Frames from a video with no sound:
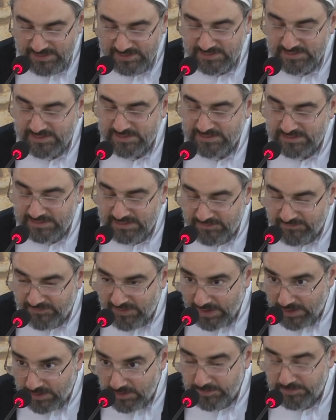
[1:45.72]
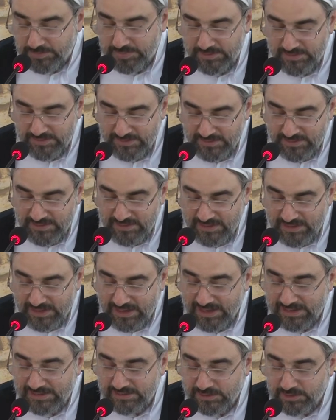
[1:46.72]
to develop
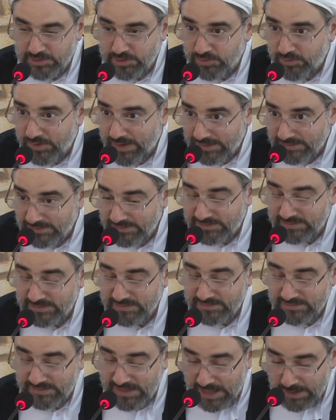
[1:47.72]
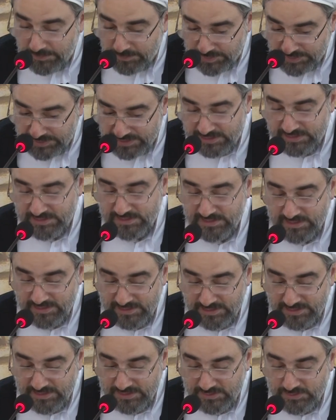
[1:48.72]
and grant depth
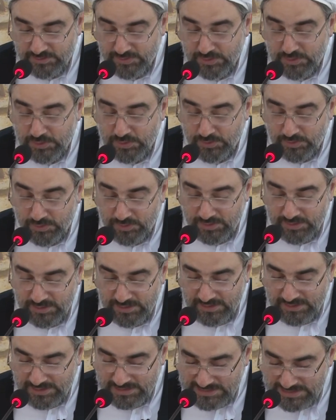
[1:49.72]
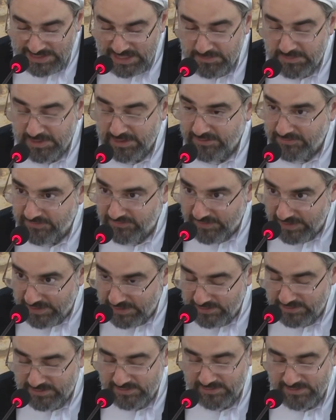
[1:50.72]
to your Islamic
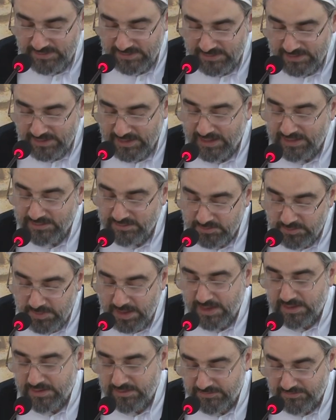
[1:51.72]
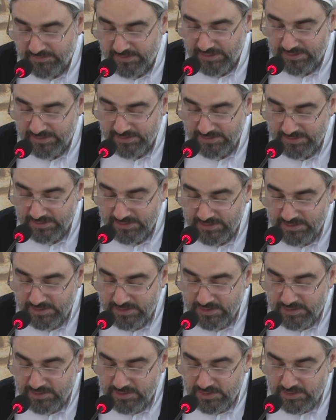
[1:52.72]
faith and ma'rifah
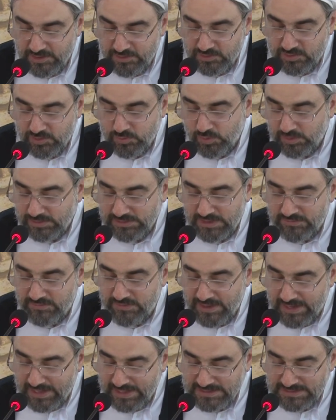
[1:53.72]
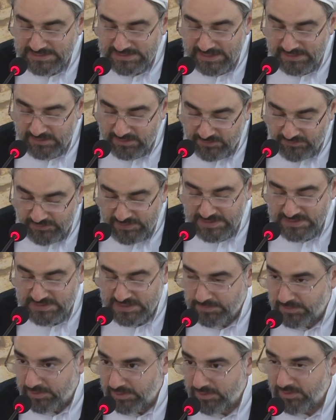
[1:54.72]
to whatever extent
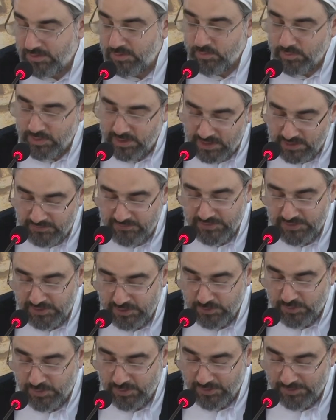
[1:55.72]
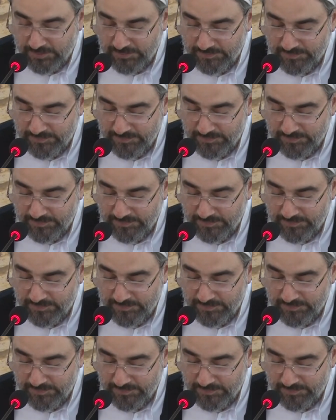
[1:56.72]
feasible, wherever you are,